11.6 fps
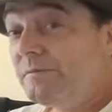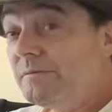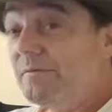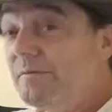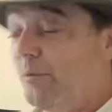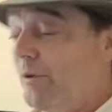
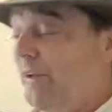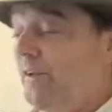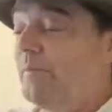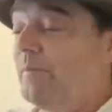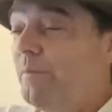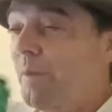I'm waiting
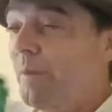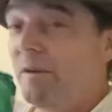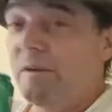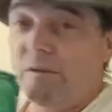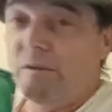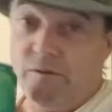
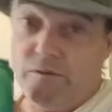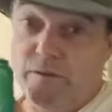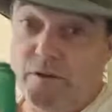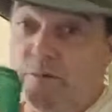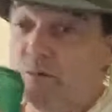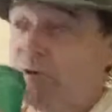
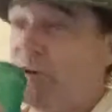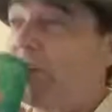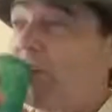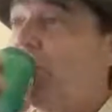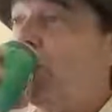while I'm drinking.